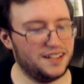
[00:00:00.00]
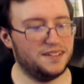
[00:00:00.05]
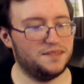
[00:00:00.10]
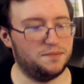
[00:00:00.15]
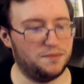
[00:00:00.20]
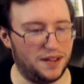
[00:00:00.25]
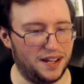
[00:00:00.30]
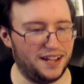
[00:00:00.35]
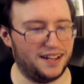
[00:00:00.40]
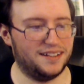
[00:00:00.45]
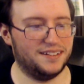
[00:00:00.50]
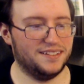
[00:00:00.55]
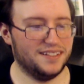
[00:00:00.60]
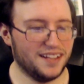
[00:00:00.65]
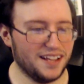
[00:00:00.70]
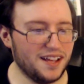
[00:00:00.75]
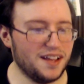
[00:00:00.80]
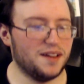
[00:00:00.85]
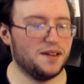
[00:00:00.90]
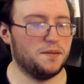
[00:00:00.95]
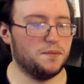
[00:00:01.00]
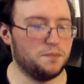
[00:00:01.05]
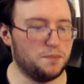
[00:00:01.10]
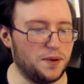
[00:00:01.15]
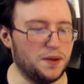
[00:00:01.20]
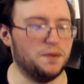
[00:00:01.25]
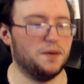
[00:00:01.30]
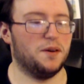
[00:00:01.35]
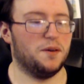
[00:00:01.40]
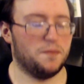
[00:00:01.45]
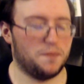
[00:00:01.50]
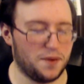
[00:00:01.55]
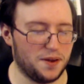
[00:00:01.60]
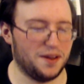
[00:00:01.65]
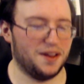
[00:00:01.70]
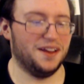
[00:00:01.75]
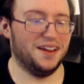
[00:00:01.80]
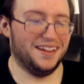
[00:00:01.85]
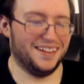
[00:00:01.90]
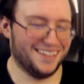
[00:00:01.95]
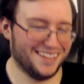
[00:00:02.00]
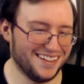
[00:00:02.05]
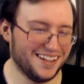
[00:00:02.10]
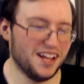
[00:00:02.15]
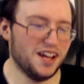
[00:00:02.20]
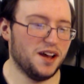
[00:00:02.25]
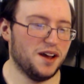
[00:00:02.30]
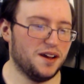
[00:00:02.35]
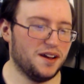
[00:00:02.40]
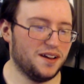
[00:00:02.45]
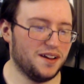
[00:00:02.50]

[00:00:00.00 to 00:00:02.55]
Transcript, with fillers: Man, people. people. I'm gonna kill